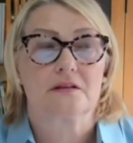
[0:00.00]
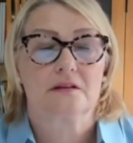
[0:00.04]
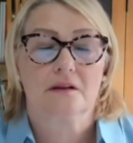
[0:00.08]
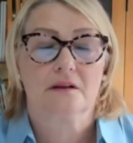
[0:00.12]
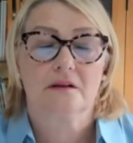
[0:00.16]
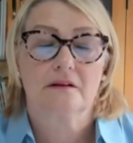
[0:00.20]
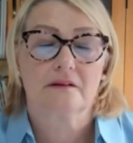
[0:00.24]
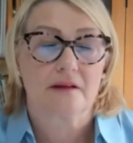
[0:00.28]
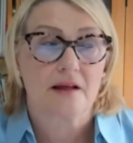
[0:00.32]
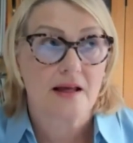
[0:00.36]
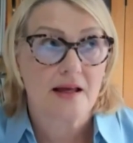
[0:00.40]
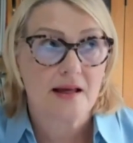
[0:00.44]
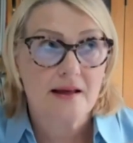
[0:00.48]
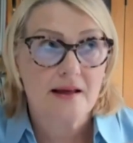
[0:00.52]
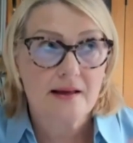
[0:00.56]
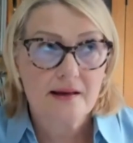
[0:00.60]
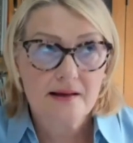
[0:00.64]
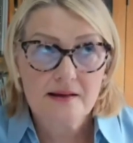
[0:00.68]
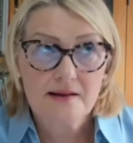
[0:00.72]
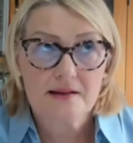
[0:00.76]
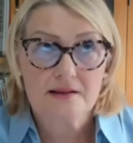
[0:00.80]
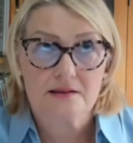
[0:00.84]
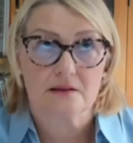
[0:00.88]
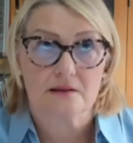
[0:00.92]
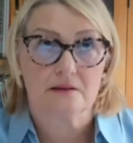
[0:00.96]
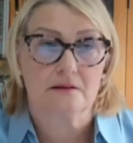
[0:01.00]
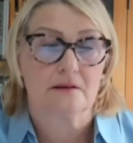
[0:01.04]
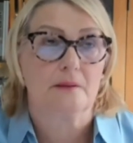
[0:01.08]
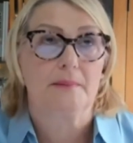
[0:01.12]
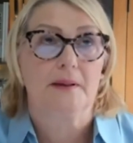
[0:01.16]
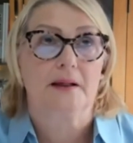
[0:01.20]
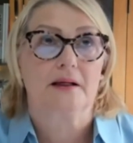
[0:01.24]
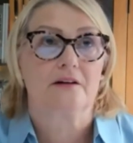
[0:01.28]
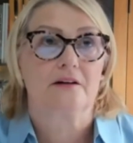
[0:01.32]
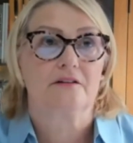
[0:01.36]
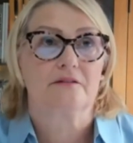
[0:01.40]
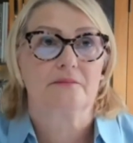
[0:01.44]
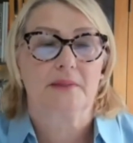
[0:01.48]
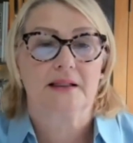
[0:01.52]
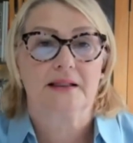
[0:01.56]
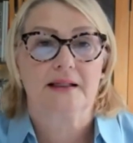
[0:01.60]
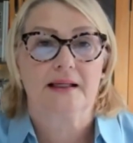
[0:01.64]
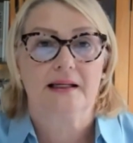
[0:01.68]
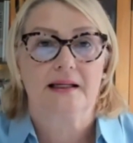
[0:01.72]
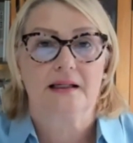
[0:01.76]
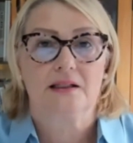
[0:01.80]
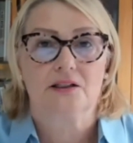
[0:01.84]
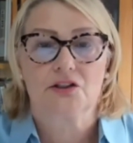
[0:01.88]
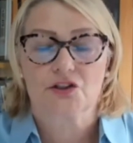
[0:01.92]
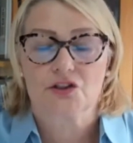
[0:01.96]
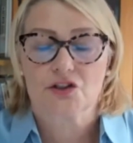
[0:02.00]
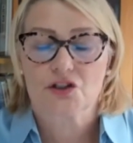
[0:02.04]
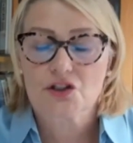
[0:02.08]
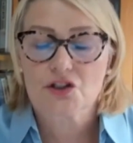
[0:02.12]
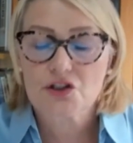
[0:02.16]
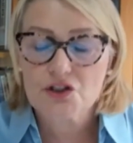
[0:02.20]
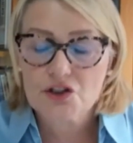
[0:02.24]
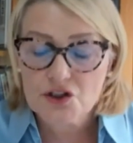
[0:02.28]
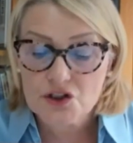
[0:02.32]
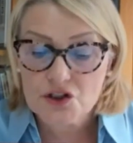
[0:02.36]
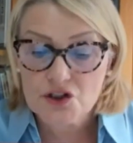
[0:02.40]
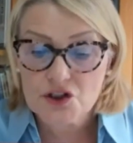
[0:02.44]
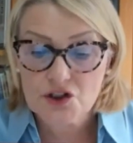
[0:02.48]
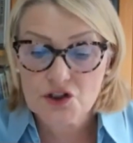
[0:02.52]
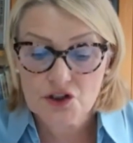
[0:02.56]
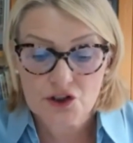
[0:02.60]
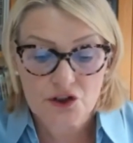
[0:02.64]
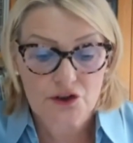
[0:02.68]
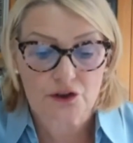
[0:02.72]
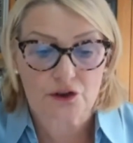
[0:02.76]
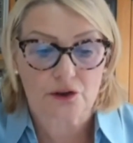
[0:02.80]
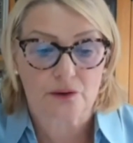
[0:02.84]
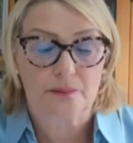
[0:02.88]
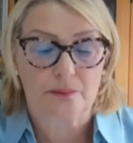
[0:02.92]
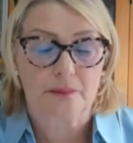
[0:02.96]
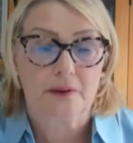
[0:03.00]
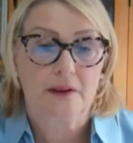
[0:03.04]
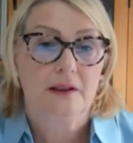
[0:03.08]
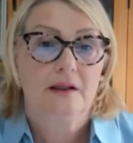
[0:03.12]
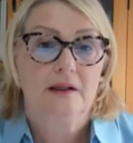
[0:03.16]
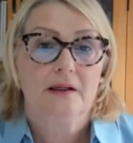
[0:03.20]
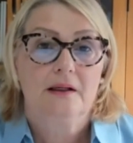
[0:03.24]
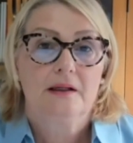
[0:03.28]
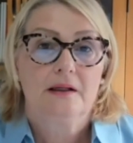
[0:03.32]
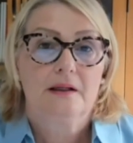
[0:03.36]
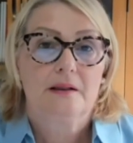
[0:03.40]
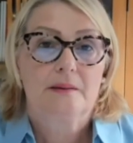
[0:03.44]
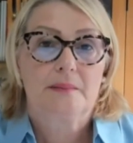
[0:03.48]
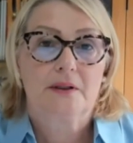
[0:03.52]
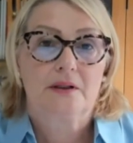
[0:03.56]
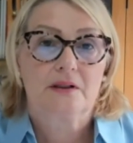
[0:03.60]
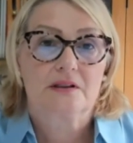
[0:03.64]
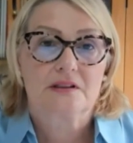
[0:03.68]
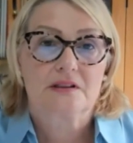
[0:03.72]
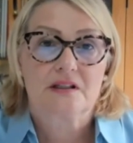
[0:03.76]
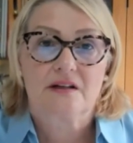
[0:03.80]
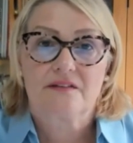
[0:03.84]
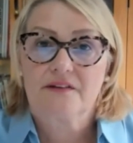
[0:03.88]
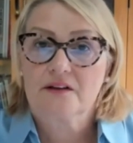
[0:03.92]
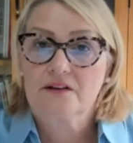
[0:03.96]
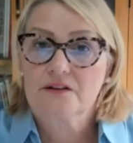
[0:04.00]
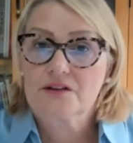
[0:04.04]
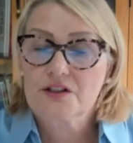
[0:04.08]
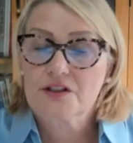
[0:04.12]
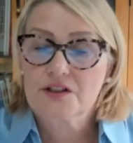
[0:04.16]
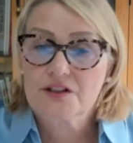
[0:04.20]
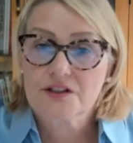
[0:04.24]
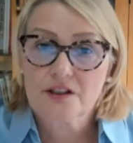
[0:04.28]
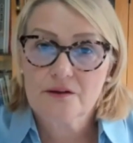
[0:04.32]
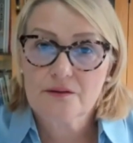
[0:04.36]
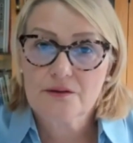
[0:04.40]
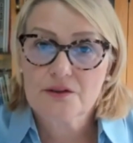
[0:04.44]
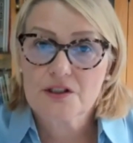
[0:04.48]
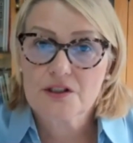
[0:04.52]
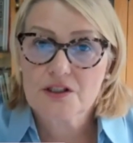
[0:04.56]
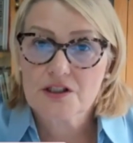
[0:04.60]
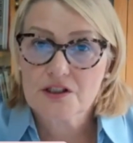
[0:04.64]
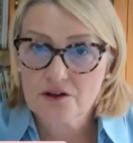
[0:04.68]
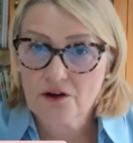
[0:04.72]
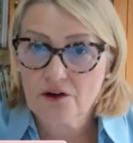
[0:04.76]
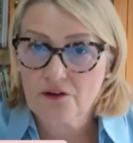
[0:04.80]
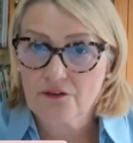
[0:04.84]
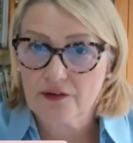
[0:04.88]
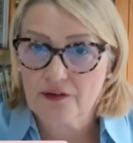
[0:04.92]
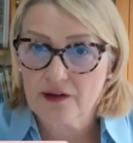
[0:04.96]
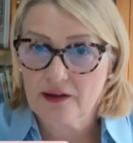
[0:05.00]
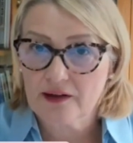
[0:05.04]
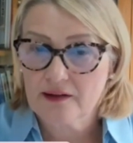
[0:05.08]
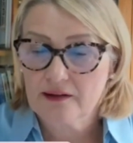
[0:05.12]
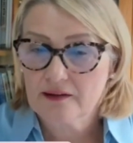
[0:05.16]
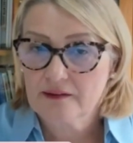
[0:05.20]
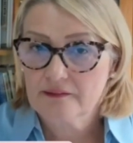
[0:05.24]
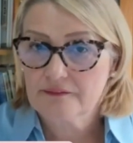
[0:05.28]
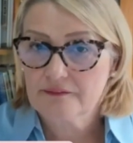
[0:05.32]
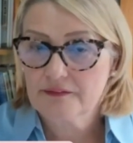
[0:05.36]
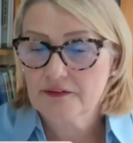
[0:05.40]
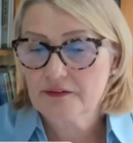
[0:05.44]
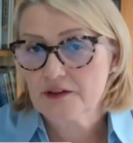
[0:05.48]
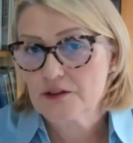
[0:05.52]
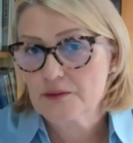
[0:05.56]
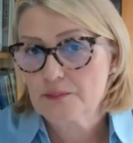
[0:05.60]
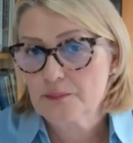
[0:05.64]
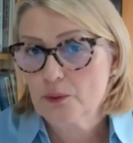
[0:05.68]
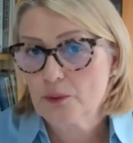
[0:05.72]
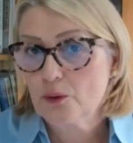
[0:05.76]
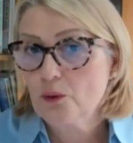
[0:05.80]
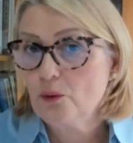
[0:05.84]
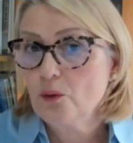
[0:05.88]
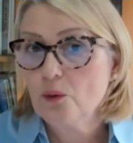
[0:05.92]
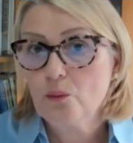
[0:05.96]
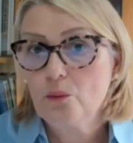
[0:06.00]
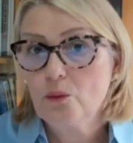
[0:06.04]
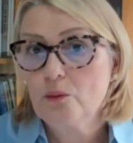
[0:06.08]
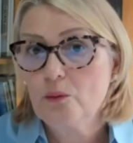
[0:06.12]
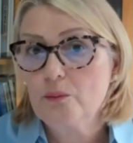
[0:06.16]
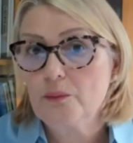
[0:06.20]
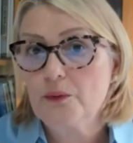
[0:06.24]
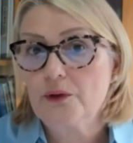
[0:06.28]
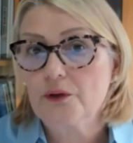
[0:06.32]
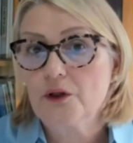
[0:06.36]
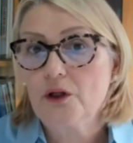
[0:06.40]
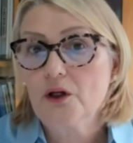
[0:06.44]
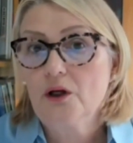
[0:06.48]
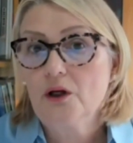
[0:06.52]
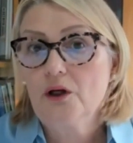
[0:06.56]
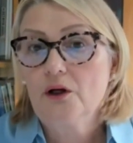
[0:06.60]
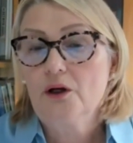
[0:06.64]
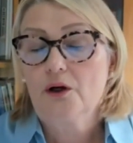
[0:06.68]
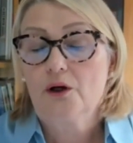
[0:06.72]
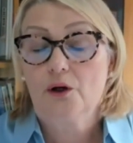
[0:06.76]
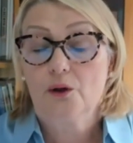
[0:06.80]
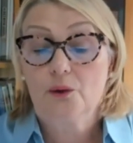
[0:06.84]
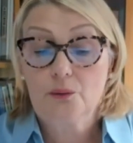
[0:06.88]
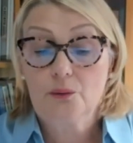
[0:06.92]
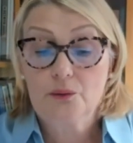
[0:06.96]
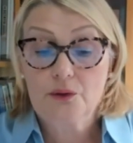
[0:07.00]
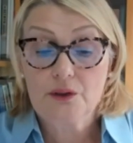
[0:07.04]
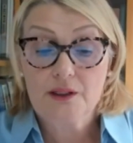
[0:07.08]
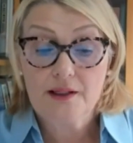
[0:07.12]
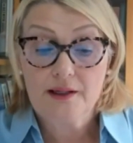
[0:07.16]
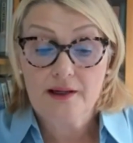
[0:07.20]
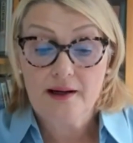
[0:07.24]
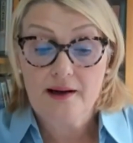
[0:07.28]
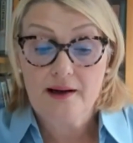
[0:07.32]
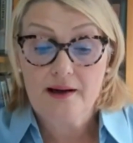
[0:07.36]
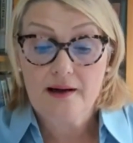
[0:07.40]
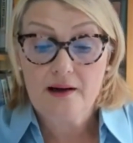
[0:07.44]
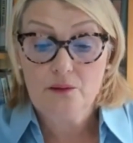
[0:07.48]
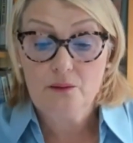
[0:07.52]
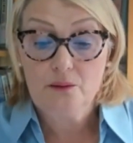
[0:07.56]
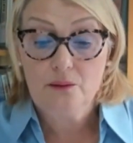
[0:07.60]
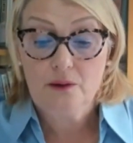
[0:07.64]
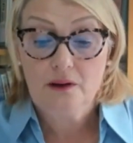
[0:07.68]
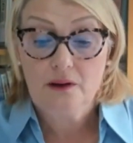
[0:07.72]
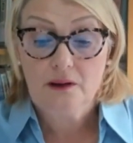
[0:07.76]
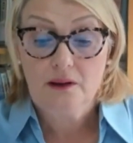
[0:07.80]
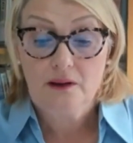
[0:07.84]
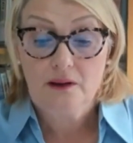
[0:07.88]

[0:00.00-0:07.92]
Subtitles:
You know, the hairs on the back of my neck just stood up because I felt so sorry for this poor woman who now